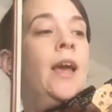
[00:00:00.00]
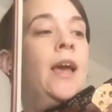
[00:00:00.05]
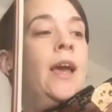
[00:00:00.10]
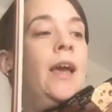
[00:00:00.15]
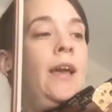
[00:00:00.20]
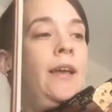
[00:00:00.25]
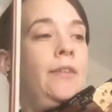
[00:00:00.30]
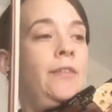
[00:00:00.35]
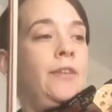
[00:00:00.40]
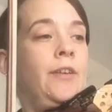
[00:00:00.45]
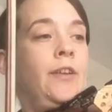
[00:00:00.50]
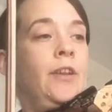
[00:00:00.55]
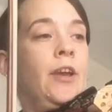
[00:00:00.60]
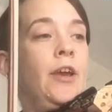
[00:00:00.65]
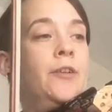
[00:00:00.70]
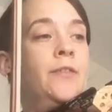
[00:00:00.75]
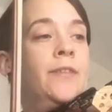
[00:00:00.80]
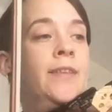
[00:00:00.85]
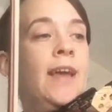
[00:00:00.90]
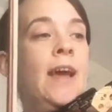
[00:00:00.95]
It's going to
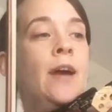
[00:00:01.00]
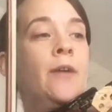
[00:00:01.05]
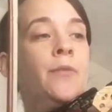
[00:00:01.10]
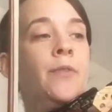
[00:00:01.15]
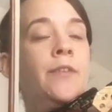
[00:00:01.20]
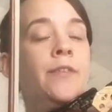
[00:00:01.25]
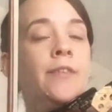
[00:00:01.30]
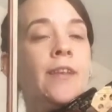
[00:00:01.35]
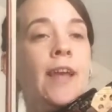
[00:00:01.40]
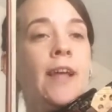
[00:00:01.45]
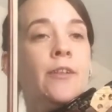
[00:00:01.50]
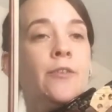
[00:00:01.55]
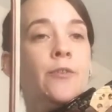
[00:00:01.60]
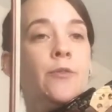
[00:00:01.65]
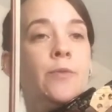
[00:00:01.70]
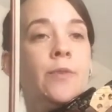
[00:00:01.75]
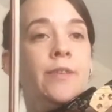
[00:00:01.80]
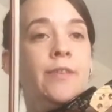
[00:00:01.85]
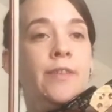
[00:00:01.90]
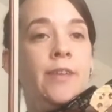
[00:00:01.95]
go down the scale
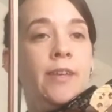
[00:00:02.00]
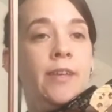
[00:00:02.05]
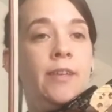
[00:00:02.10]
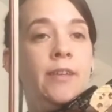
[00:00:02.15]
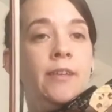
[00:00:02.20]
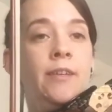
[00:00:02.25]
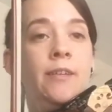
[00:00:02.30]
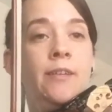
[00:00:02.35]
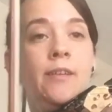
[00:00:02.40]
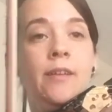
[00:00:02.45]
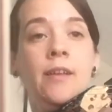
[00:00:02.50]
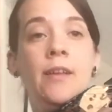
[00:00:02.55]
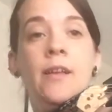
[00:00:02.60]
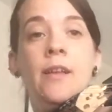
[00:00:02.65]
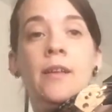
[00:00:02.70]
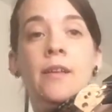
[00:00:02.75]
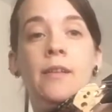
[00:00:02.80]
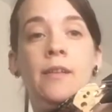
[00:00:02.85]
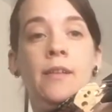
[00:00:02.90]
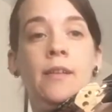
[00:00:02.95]
to a D
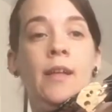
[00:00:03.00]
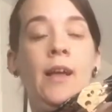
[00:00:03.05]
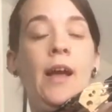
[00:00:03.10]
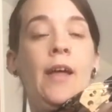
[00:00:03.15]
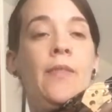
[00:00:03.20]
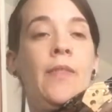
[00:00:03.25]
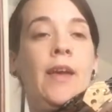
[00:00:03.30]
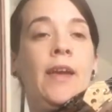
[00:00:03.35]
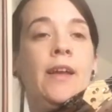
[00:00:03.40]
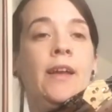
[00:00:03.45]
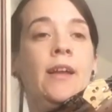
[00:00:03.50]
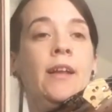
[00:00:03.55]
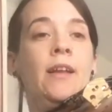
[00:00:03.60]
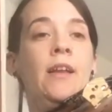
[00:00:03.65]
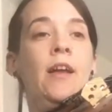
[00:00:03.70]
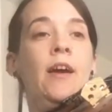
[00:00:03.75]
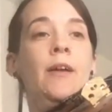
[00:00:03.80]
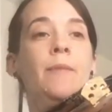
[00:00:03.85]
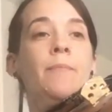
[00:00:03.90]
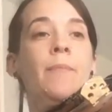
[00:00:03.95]
and then
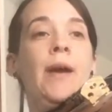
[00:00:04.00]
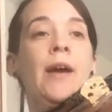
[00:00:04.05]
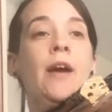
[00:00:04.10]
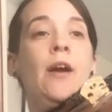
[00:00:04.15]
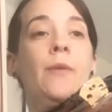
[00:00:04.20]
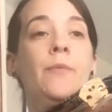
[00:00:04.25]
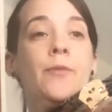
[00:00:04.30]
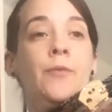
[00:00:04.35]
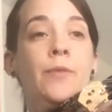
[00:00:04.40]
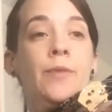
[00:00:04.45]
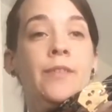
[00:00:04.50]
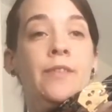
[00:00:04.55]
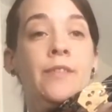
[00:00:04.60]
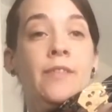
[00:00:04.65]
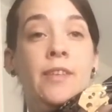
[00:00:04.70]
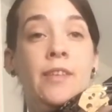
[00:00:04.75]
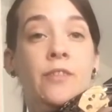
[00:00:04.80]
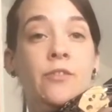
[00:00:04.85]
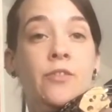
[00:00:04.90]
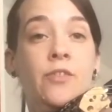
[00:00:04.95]
climb back up to a
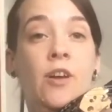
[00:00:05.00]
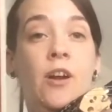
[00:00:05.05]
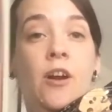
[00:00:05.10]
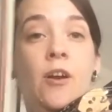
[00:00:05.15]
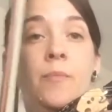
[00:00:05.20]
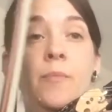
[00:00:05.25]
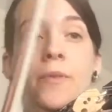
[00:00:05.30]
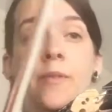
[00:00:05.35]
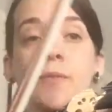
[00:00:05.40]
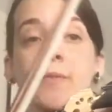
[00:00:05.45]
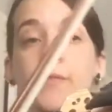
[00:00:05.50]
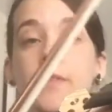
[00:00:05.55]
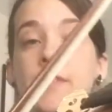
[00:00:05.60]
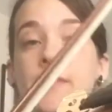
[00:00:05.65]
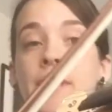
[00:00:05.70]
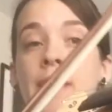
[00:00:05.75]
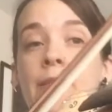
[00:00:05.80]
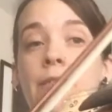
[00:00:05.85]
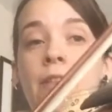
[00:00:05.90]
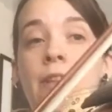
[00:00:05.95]
C sharp. It
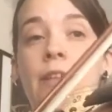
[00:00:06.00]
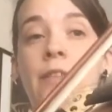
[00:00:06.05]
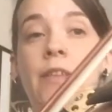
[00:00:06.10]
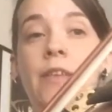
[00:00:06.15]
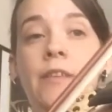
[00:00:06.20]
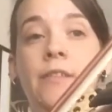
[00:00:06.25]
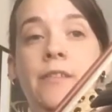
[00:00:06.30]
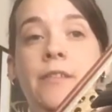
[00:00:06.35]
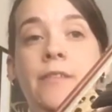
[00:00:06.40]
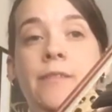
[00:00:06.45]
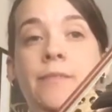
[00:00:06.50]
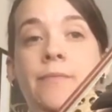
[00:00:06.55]
sounds like this.